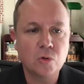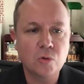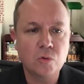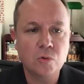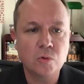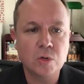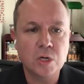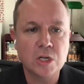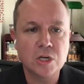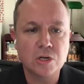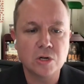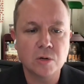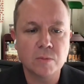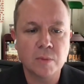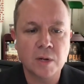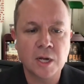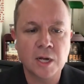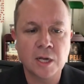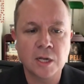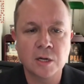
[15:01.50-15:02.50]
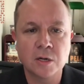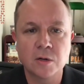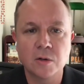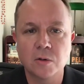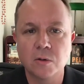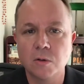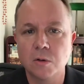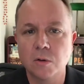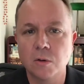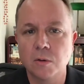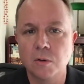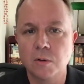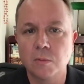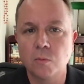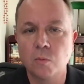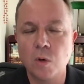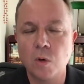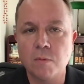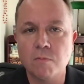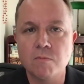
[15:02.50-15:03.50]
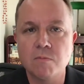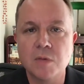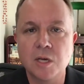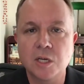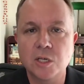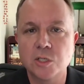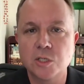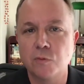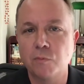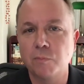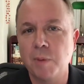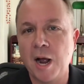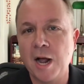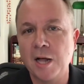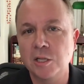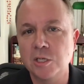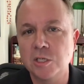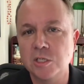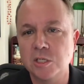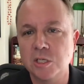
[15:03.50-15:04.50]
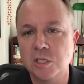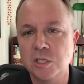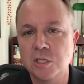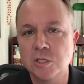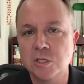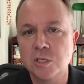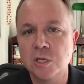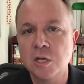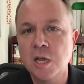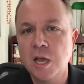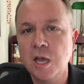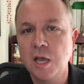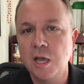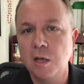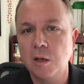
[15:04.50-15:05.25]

who in your mind, what mix of policies